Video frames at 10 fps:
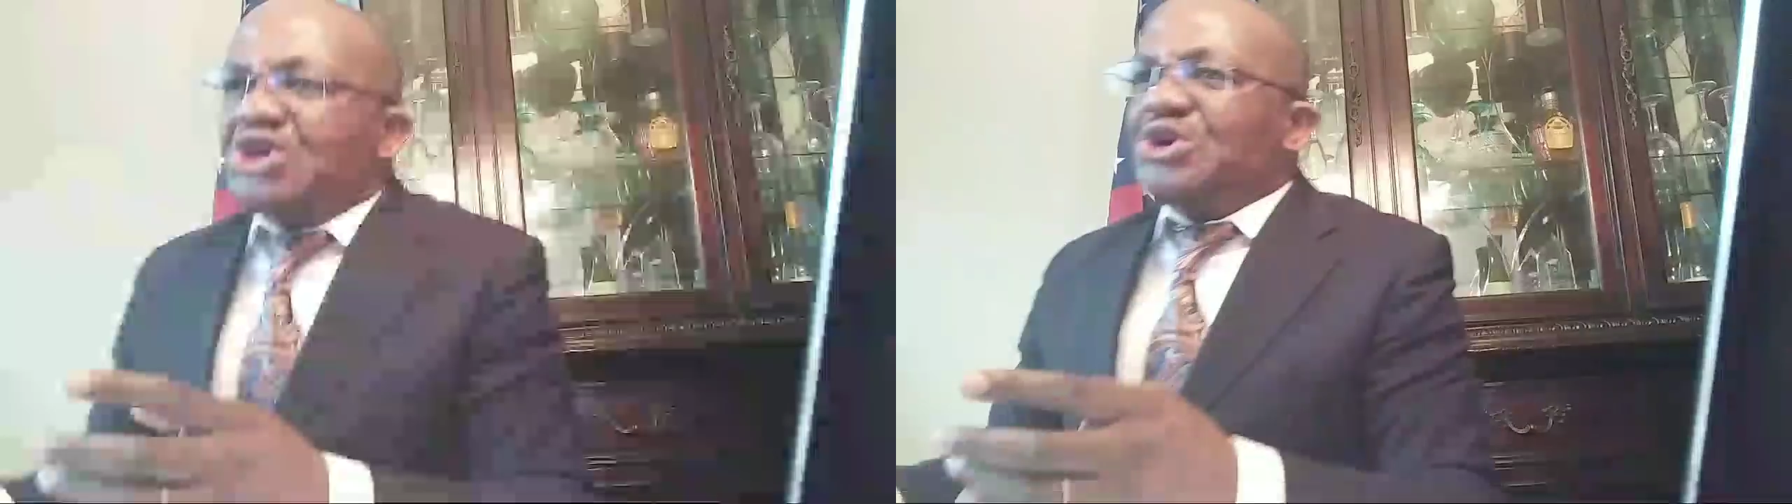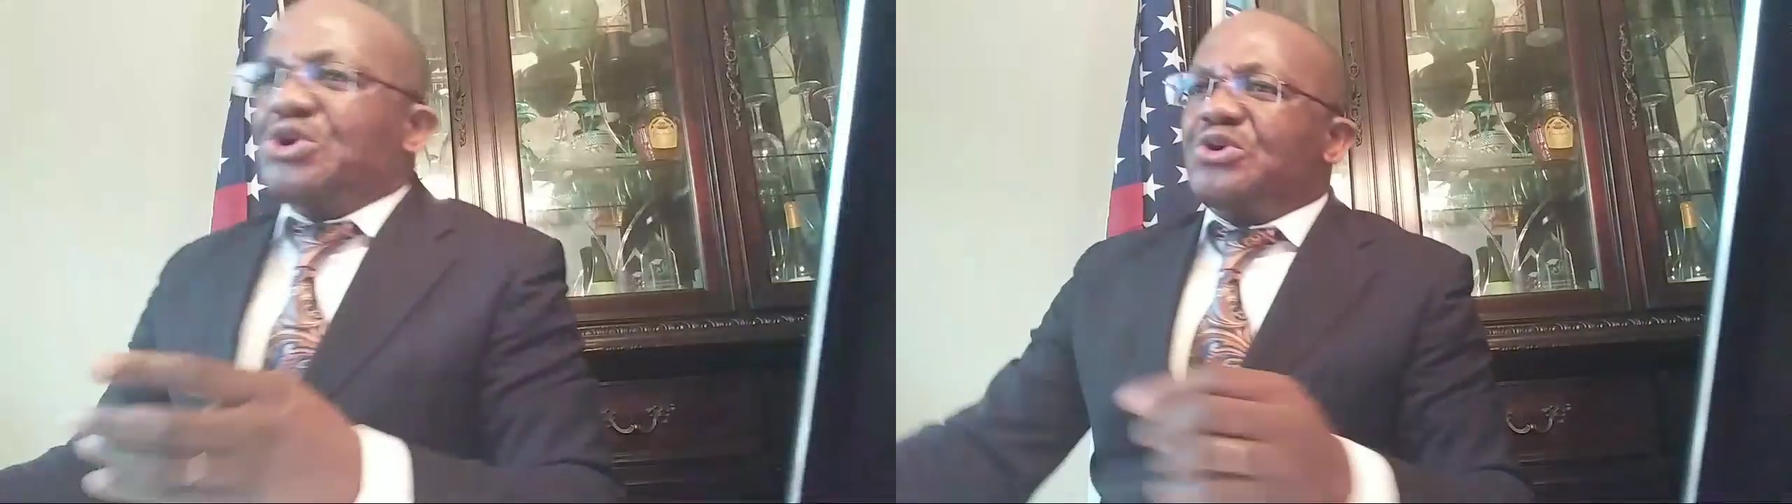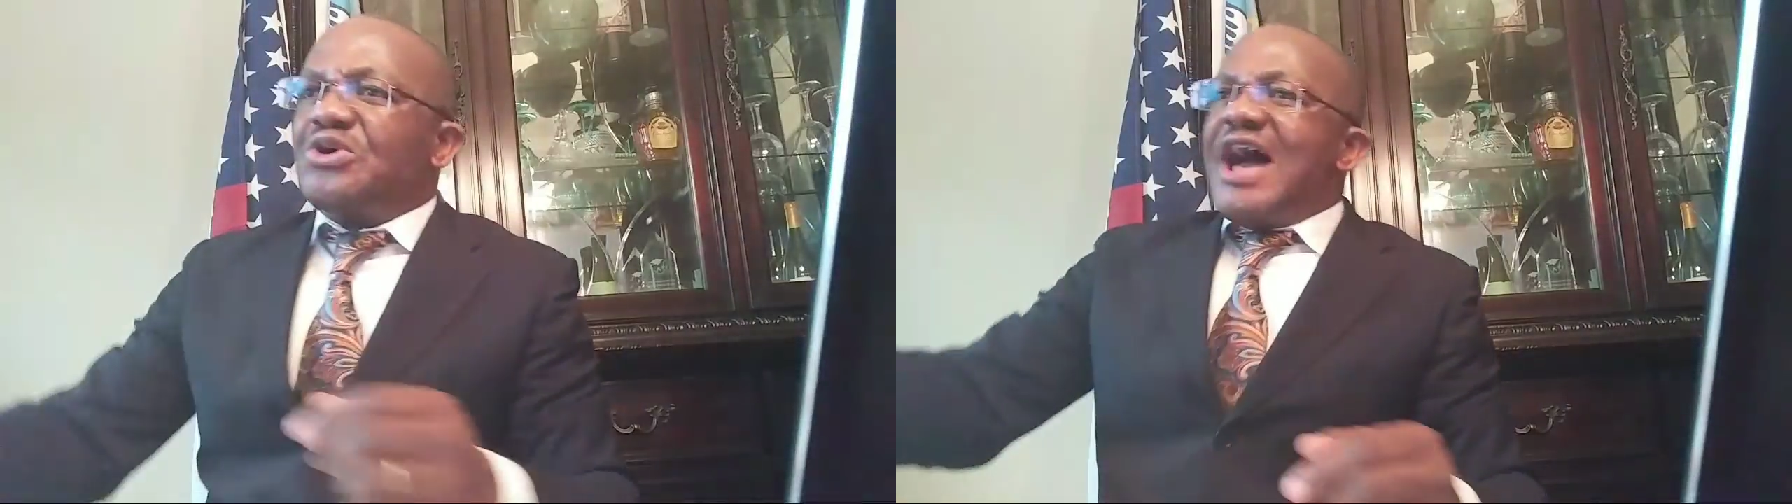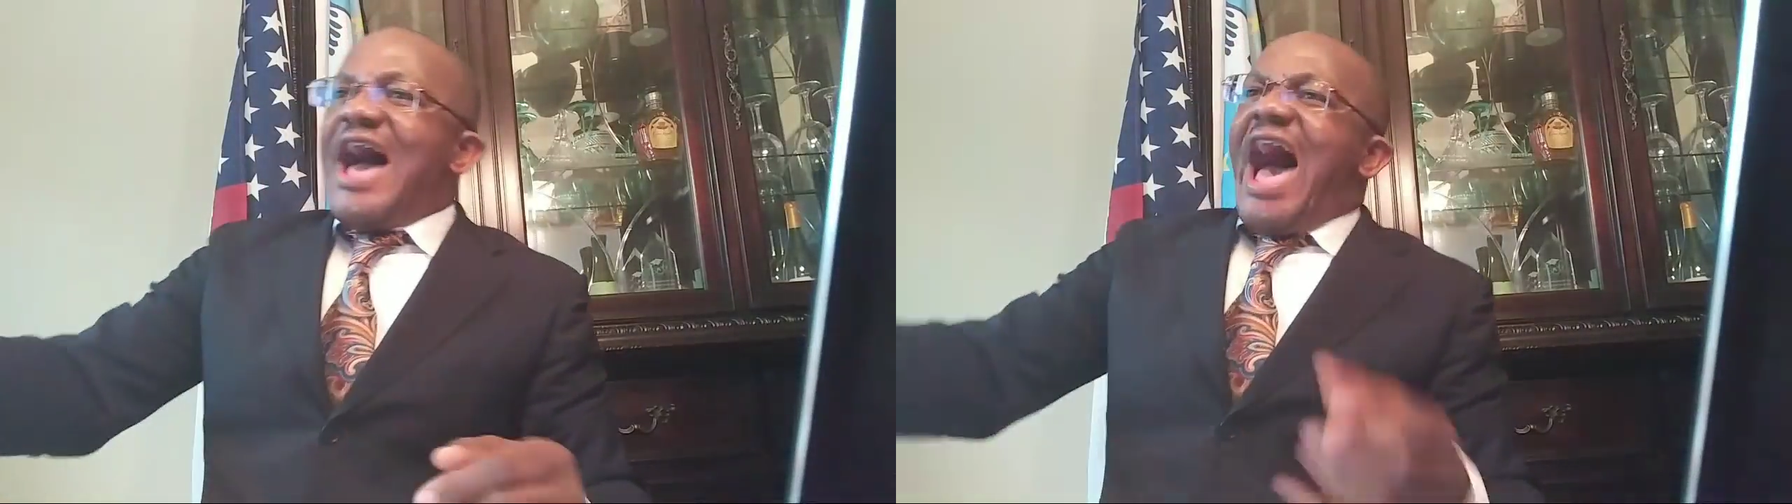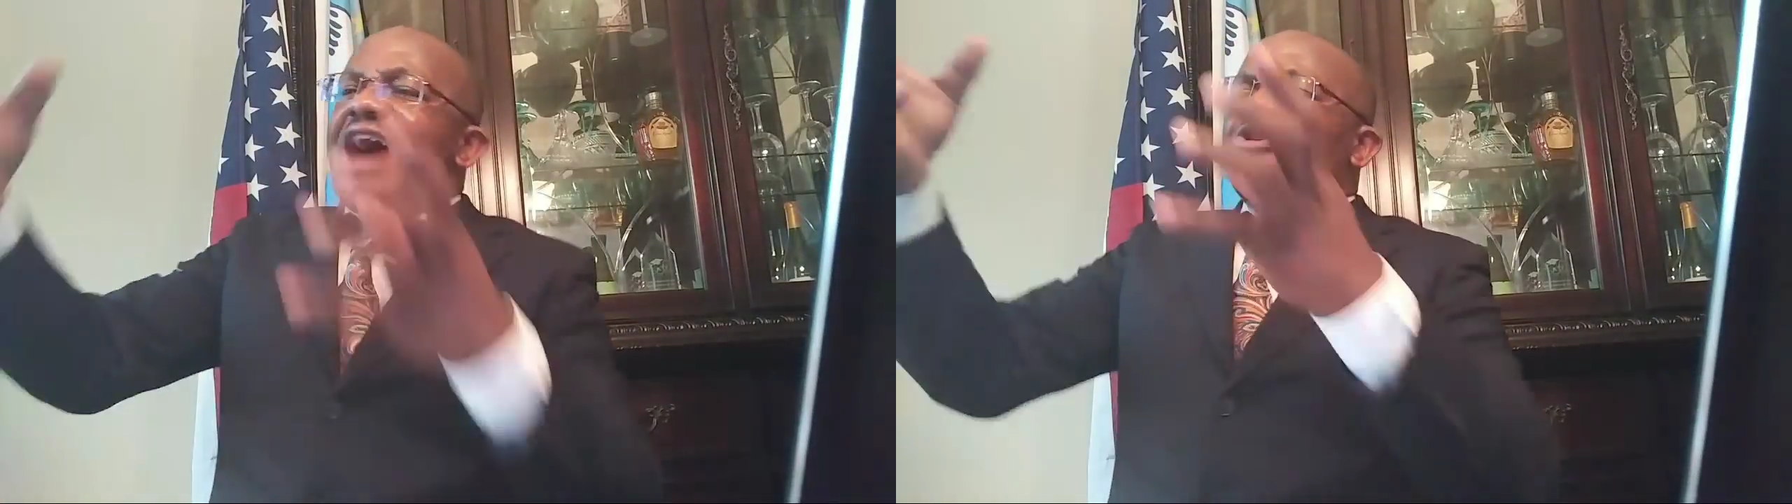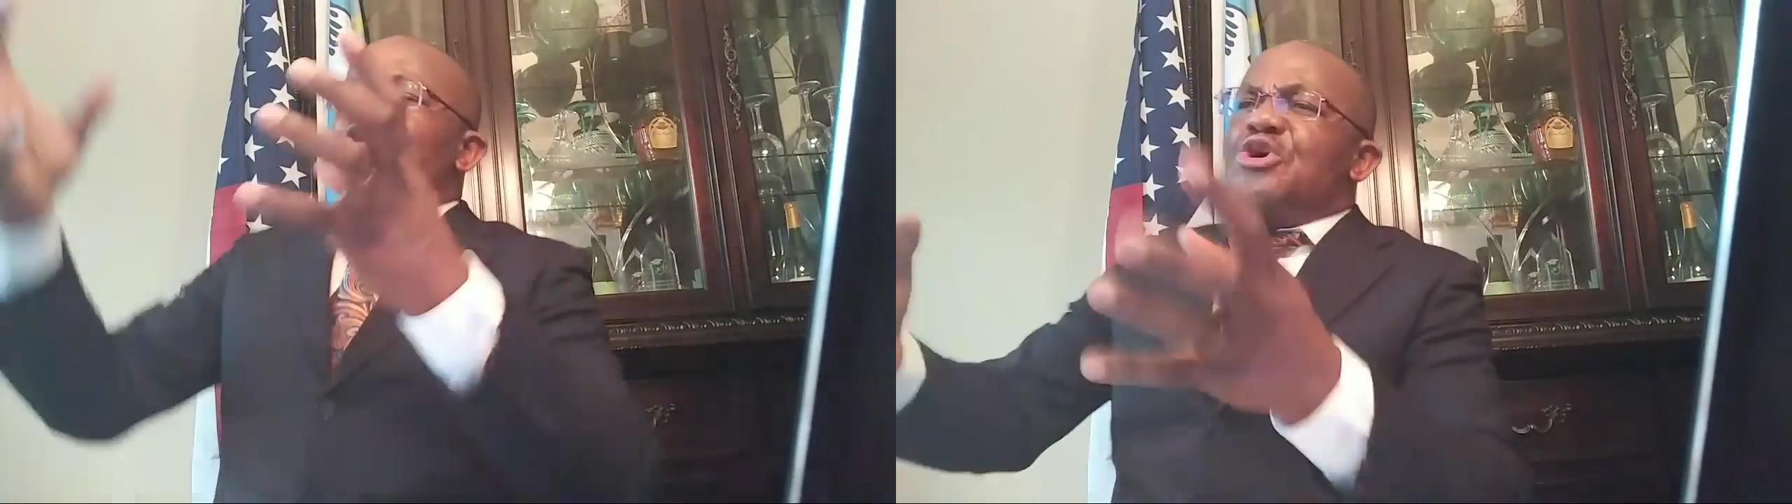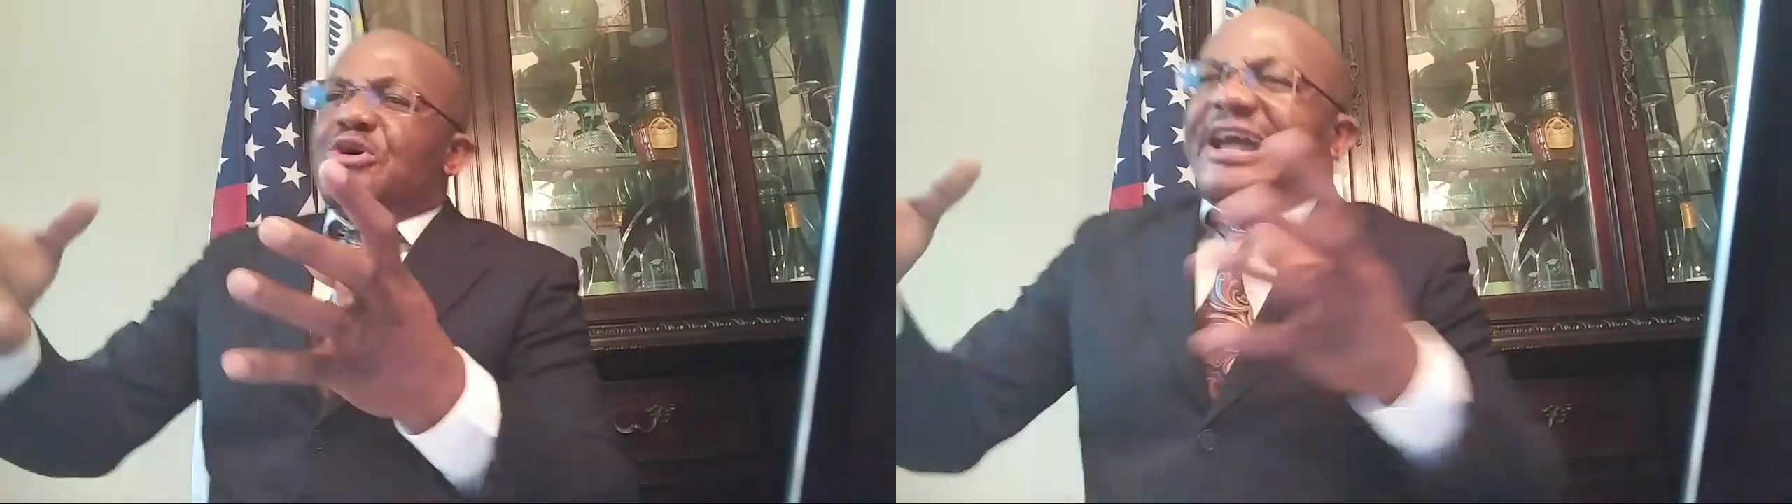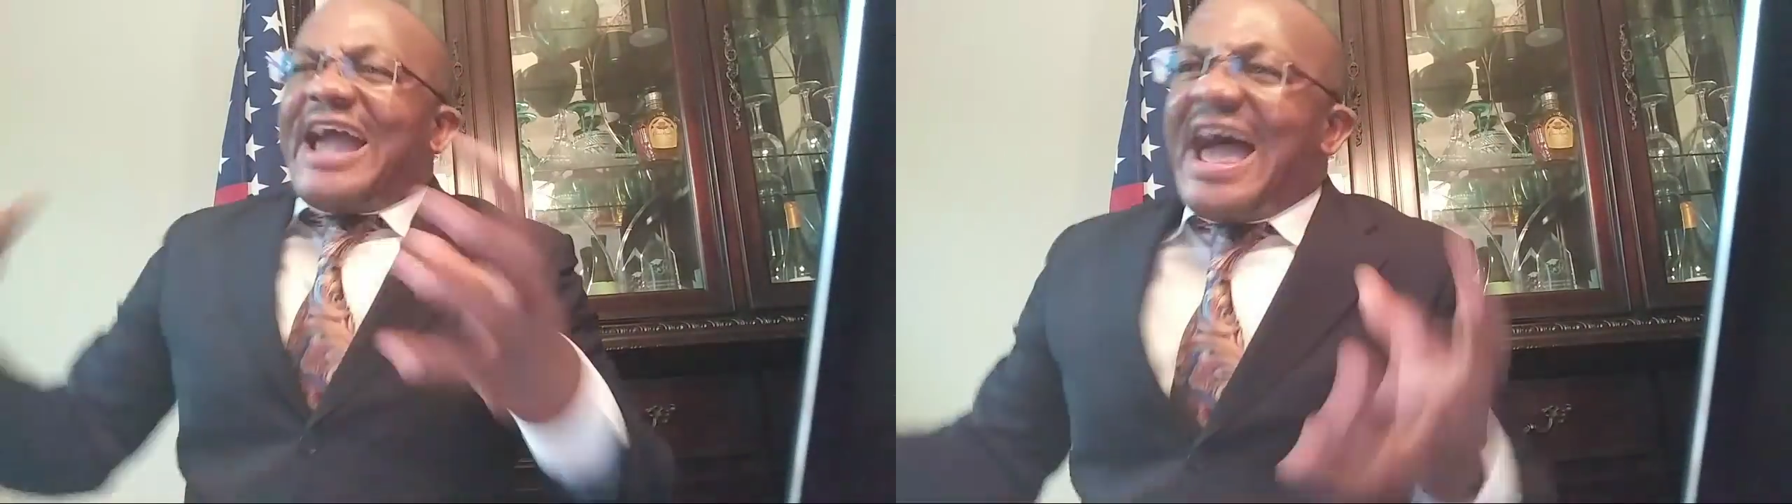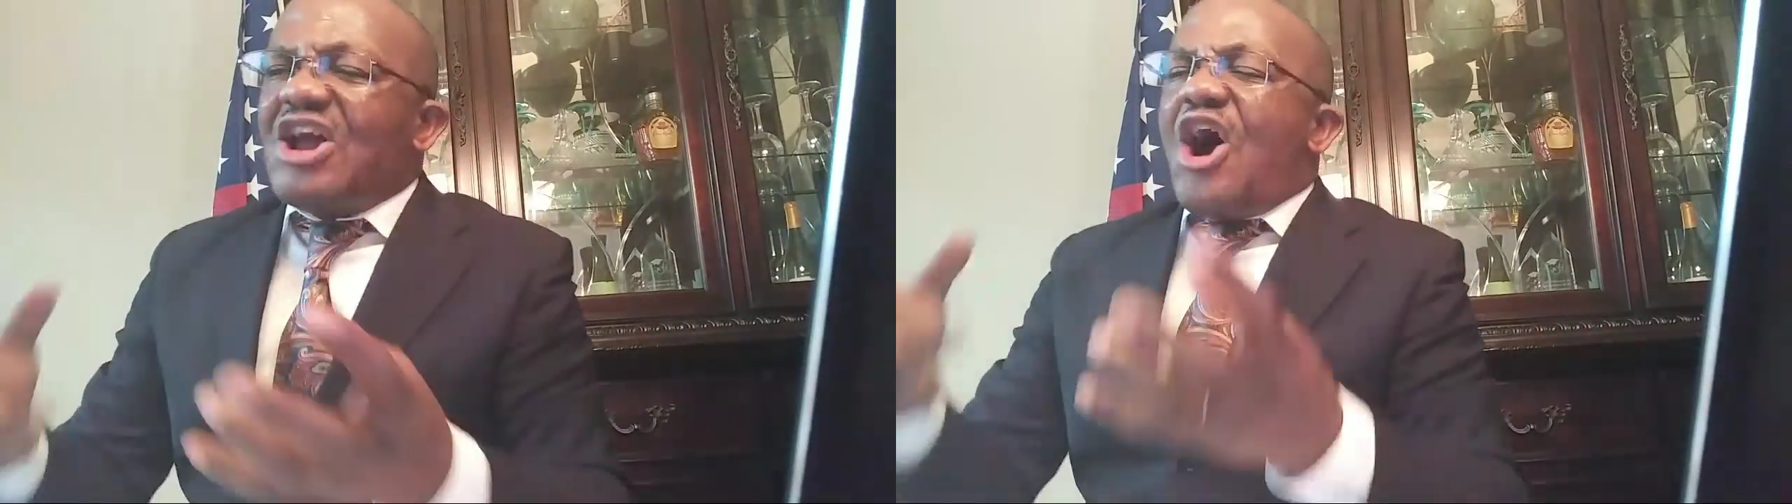you, you carry